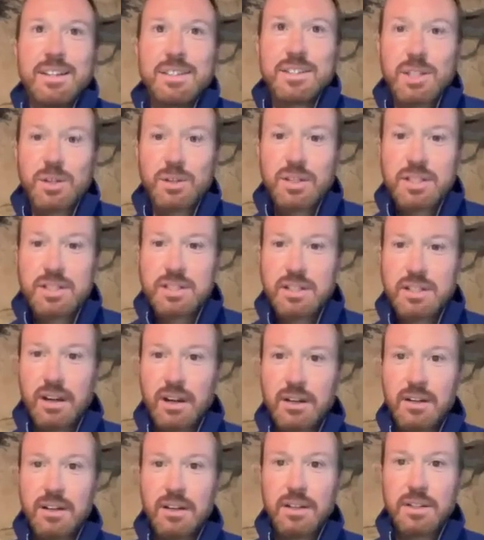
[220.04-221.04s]
So to
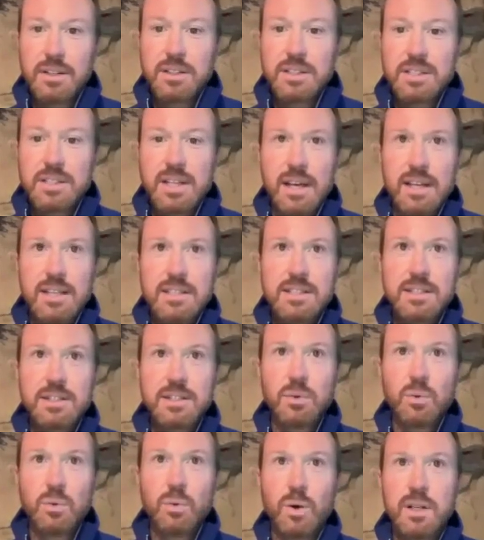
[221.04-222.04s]
start, I'll just ask
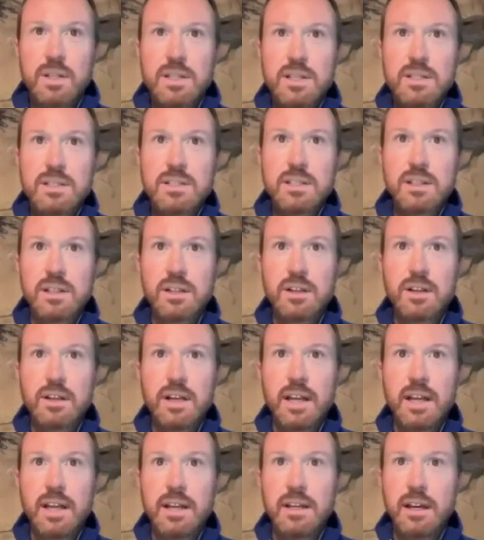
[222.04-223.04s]
you, what does learn
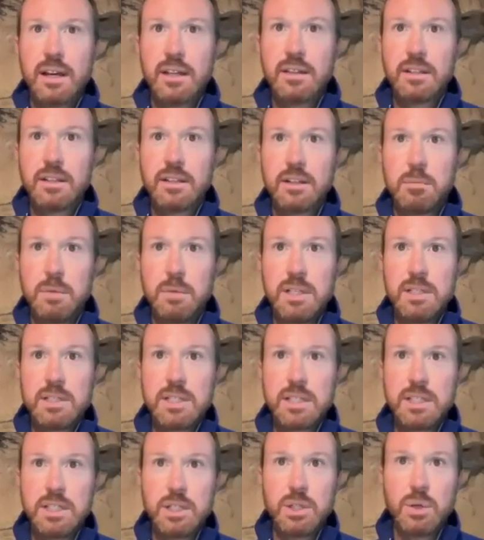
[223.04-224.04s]
and unlearn mean
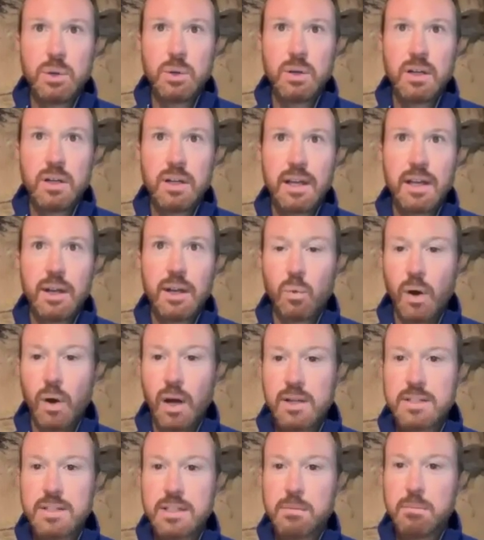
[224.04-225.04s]
to you, and why
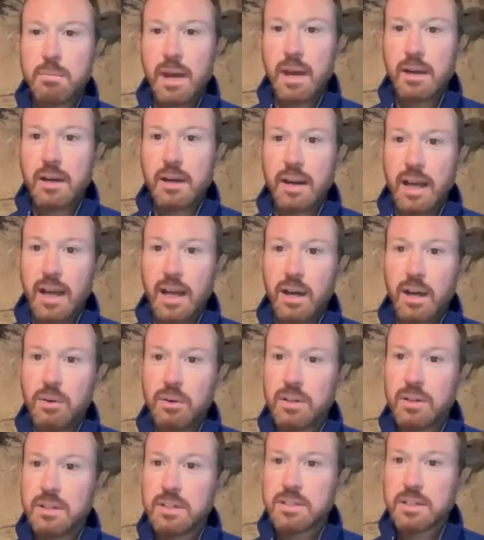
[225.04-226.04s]
does it matter now?
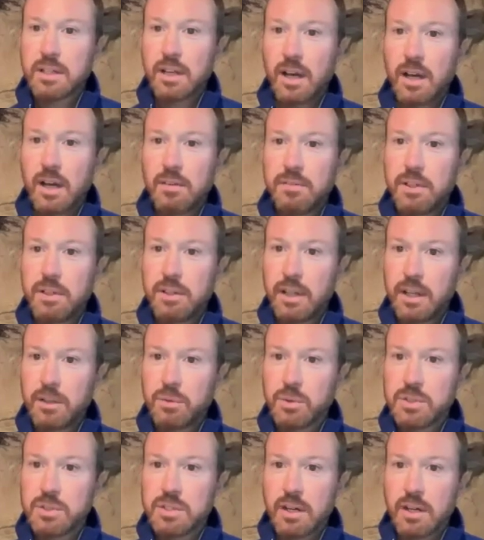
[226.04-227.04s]
Scott, if you like,
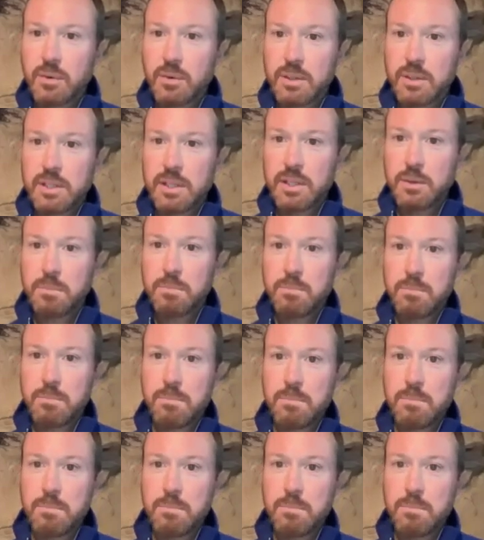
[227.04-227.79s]
we'll start with you.